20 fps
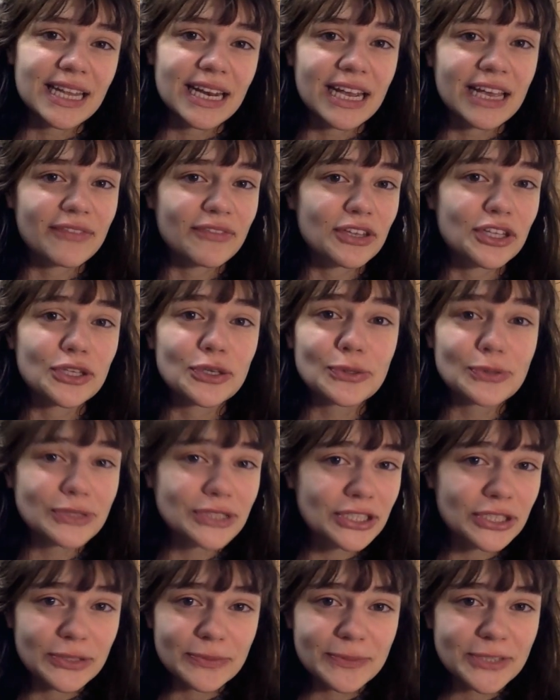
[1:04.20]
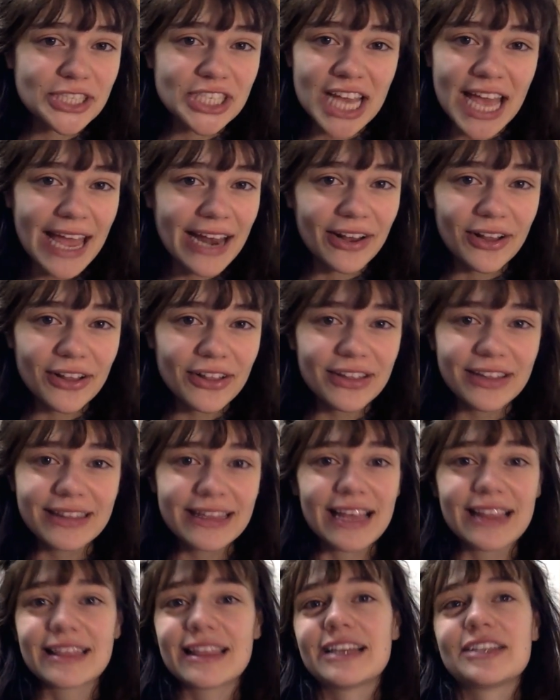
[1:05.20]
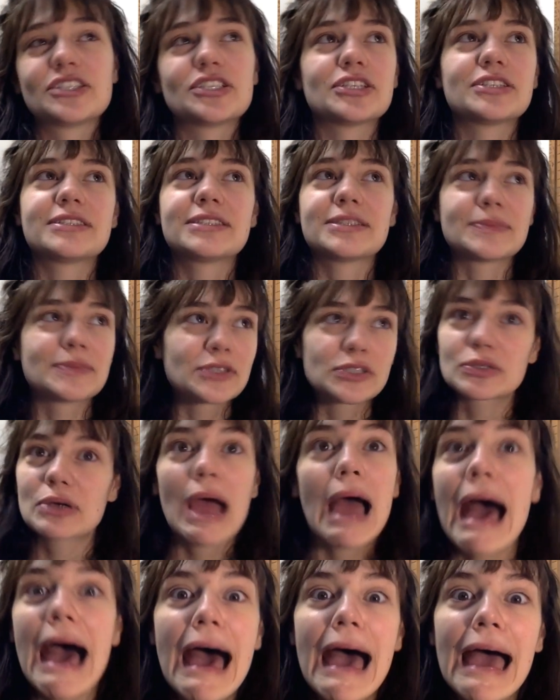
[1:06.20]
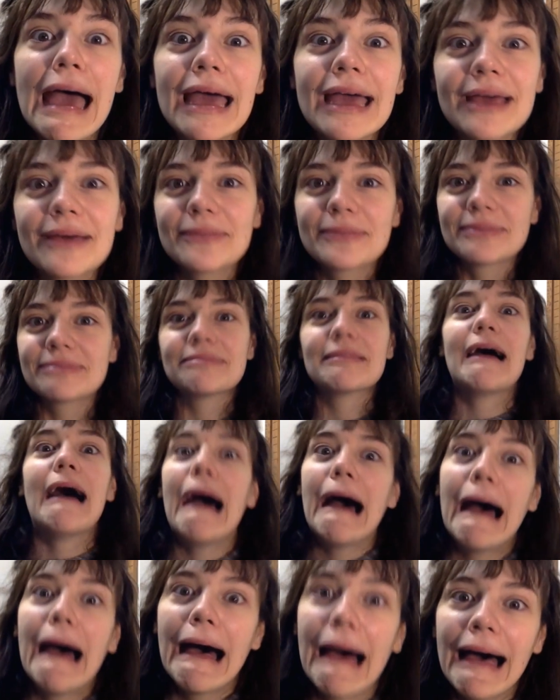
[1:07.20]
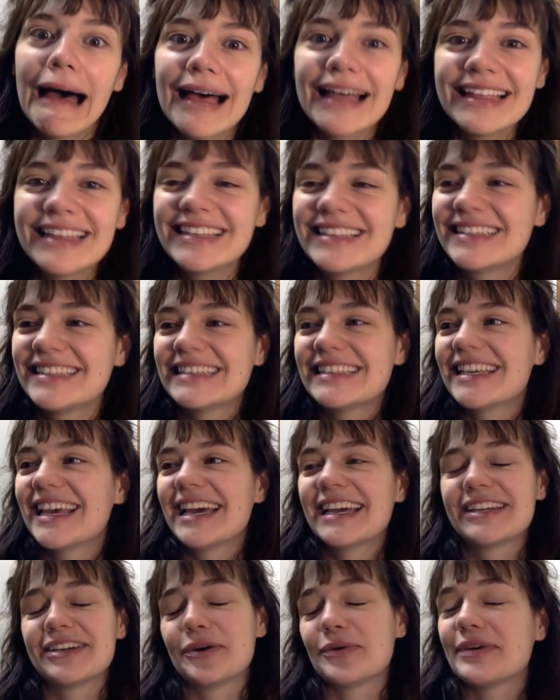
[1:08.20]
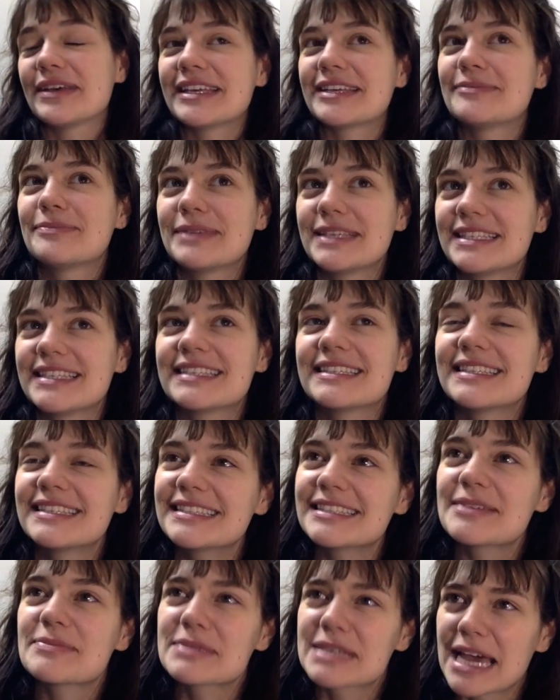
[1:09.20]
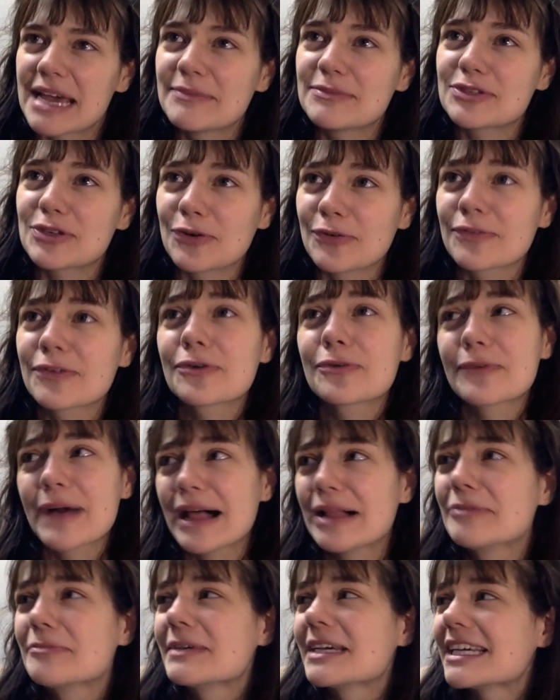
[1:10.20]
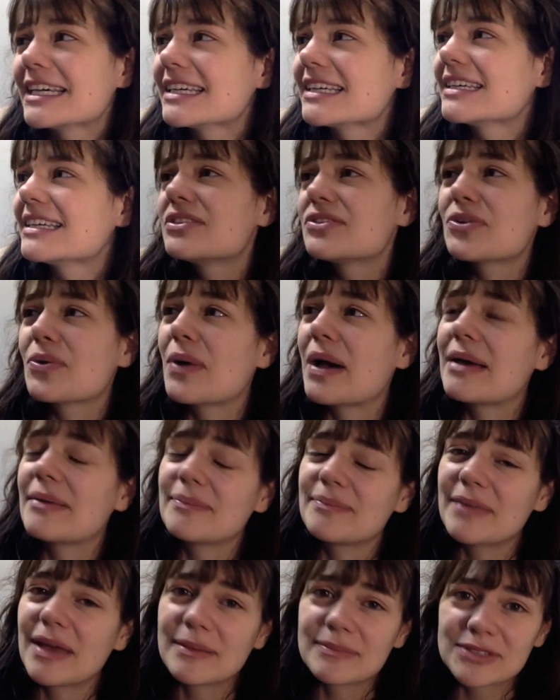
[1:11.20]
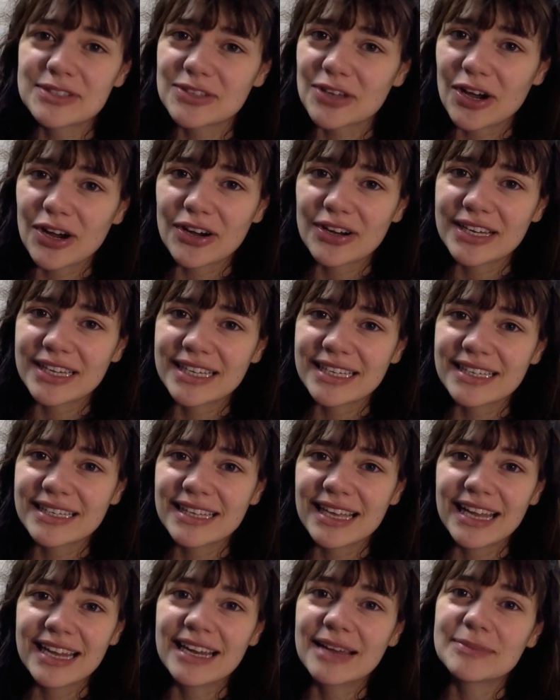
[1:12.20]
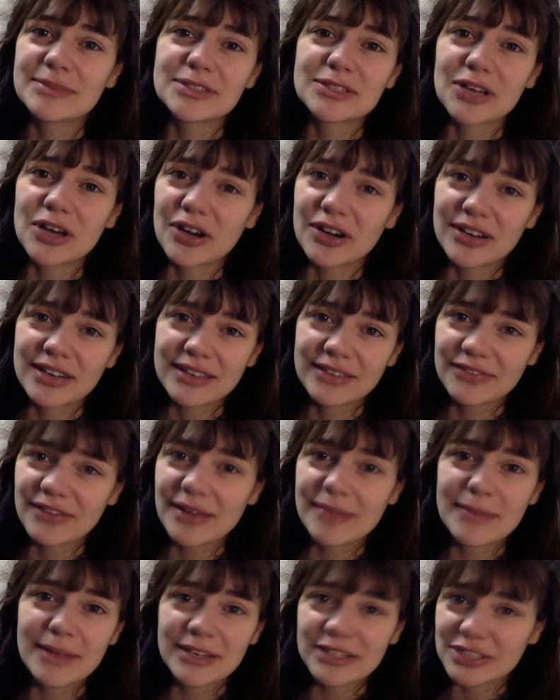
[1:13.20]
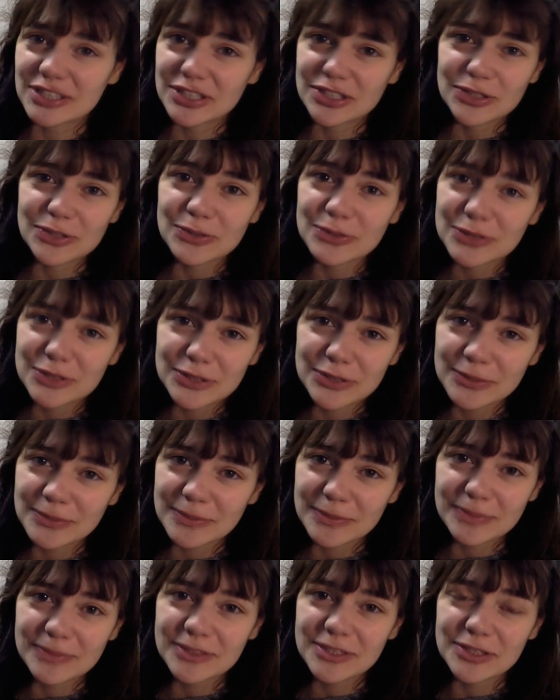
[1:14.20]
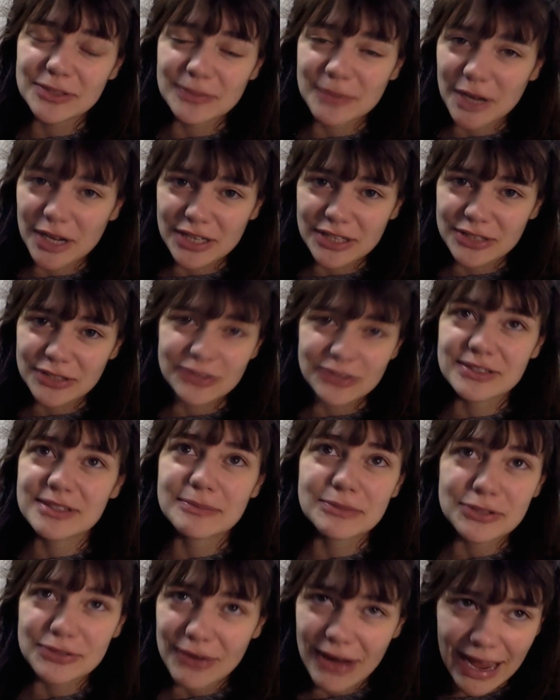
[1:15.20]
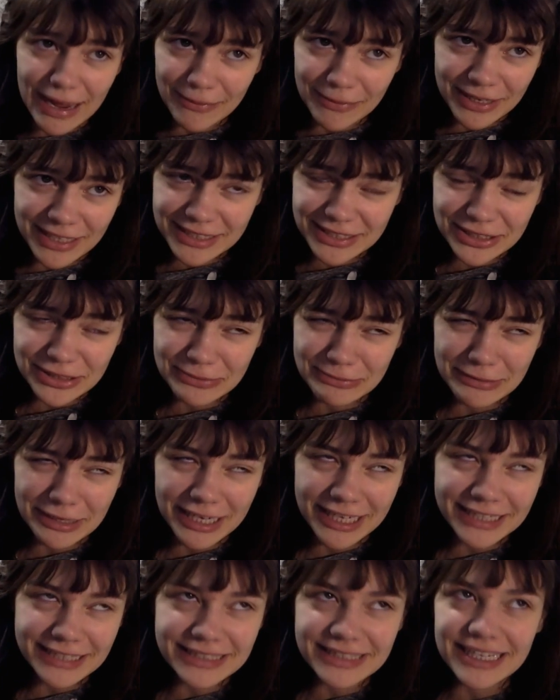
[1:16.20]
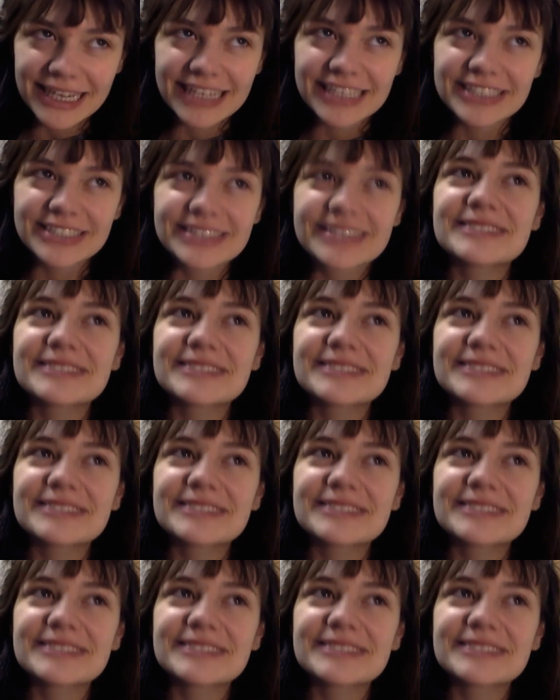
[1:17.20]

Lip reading: that I have a YouTube channel and that they should subscribe. Ah, I know it can be sometimes overwhelming. So I'm sorry, and I'm sorry if I mention YouTube too much or subscribing too much.